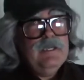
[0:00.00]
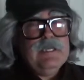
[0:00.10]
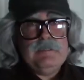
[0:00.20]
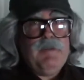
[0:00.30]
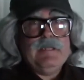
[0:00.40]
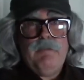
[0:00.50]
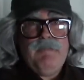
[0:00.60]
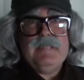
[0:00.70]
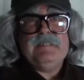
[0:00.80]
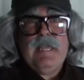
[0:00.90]
That's about the
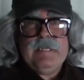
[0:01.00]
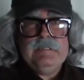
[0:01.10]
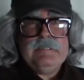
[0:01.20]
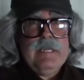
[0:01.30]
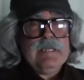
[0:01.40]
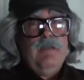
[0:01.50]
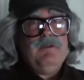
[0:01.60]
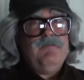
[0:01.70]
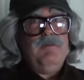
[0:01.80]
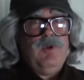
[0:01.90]
best I can say
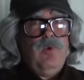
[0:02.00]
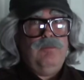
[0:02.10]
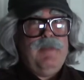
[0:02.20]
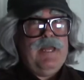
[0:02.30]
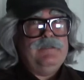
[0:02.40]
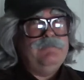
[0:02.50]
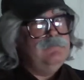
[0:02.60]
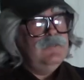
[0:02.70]
coming from an old man.